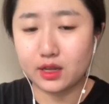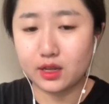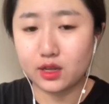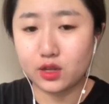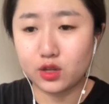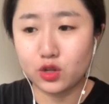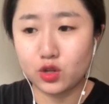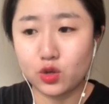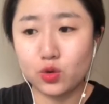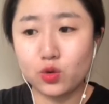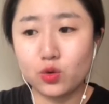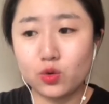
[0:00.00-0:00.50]

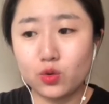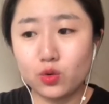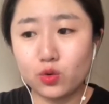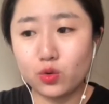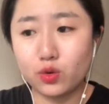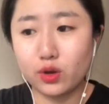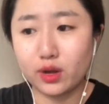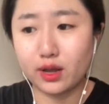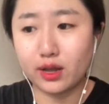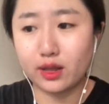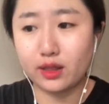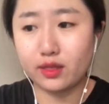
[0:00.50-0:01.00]

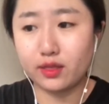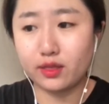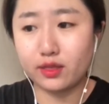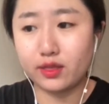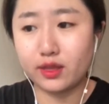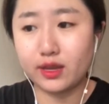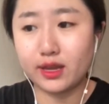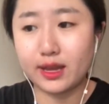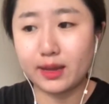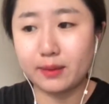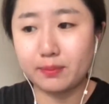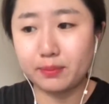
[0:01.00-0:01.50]

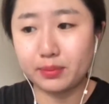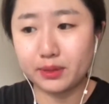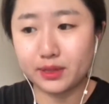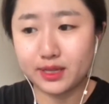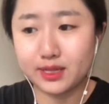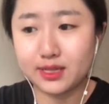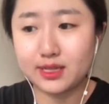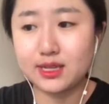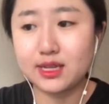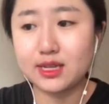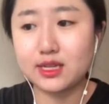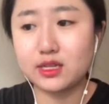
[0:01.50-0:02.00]
the
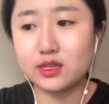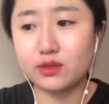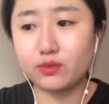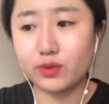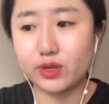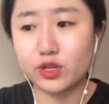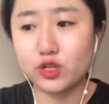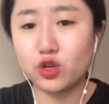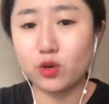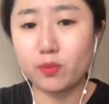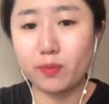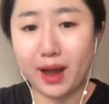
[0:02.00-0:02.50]
implicit
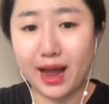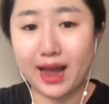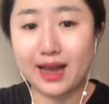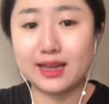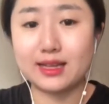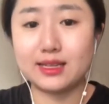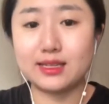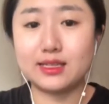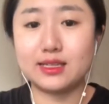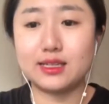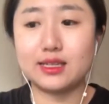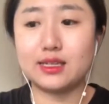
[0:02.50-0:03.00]
racial
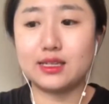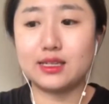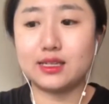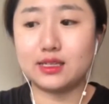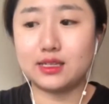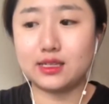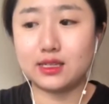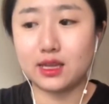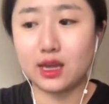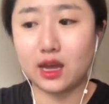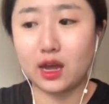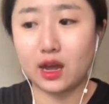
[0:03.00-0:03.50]

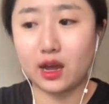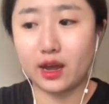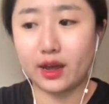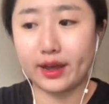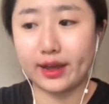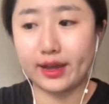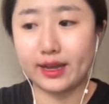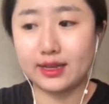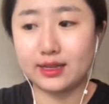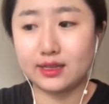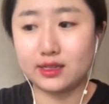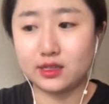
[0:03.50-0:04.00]
biases
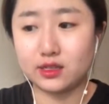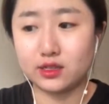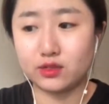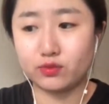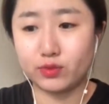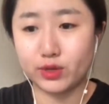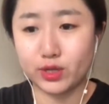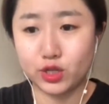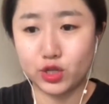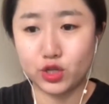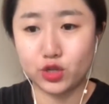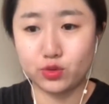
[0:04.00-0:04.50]
is
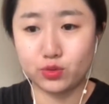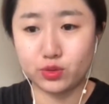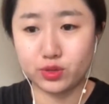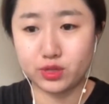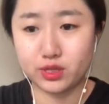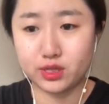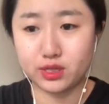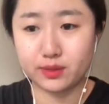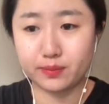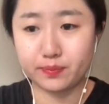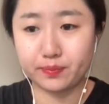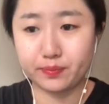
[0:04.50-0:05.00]

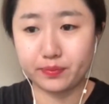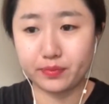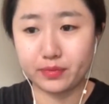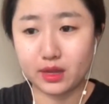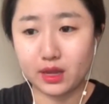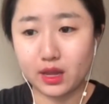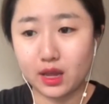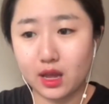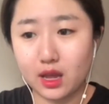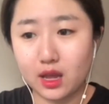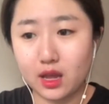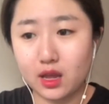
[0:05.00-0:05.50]
reduced.
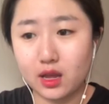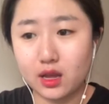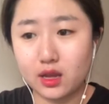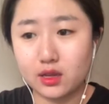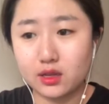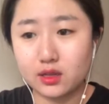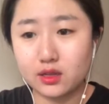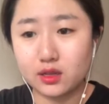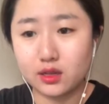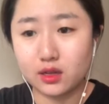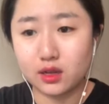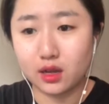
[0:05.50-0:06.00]

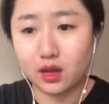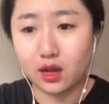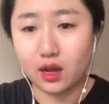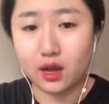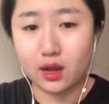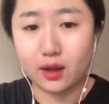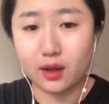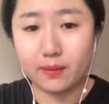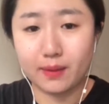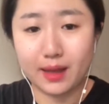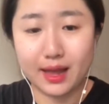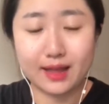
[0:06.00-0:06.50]

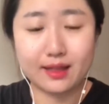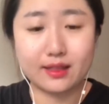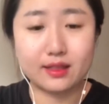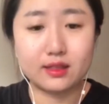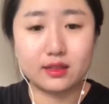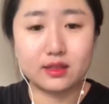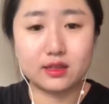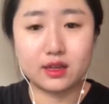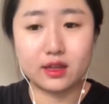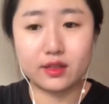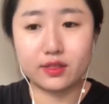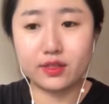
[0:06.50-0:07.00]

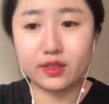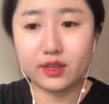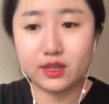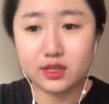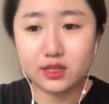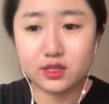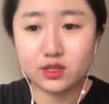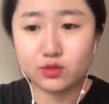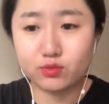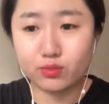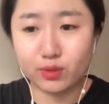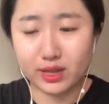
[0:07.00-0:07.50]
And
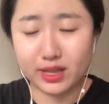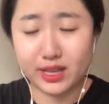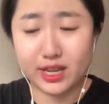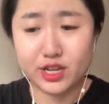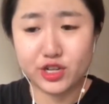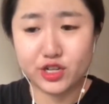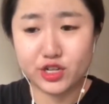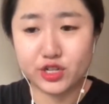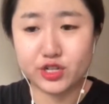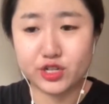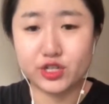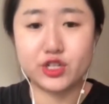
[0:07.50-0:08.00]
this
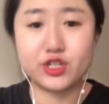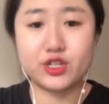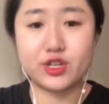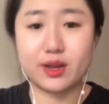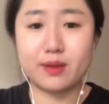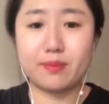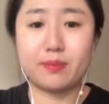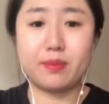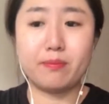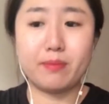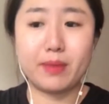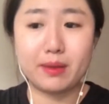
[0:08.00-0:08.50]

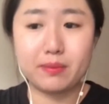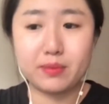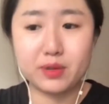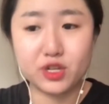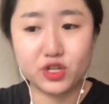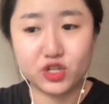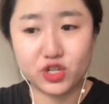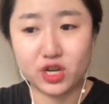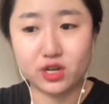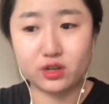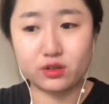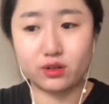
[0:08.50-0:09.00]
relationship may be
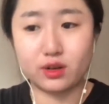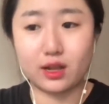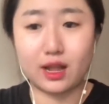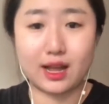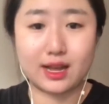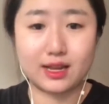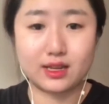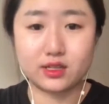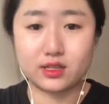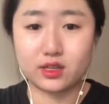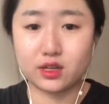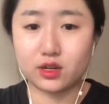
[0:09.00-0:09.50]

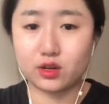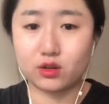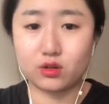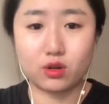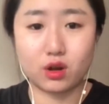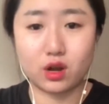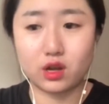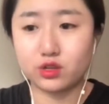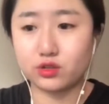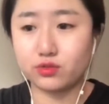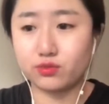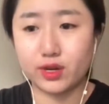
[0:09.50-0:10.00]
generalized
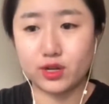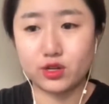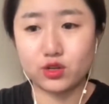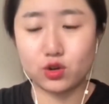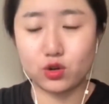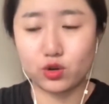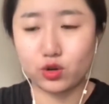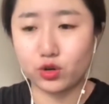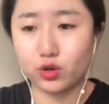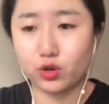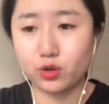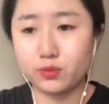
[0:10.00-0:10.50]
across
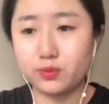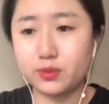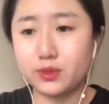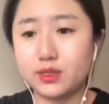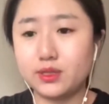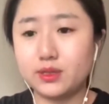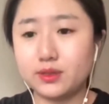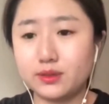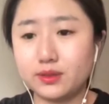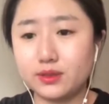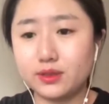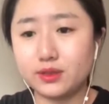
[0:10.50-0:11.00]
racial
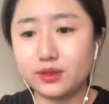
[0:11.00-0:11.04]
groups.